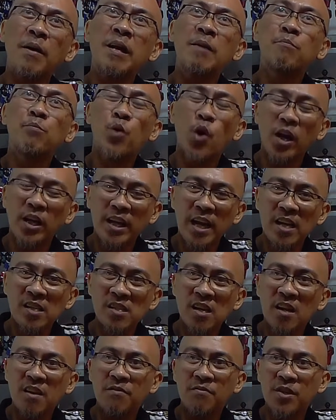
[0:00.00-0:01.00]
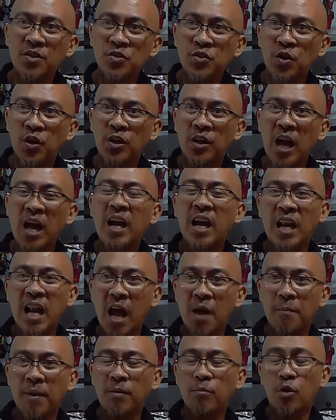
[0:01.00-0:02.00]
in broadcast television, ang
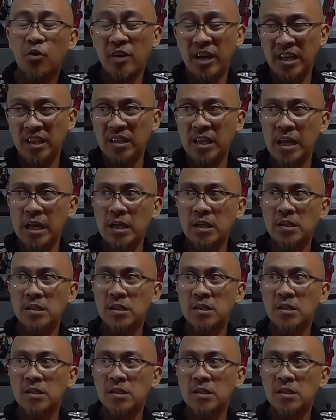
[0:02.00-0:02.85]
kalaban mo ratings.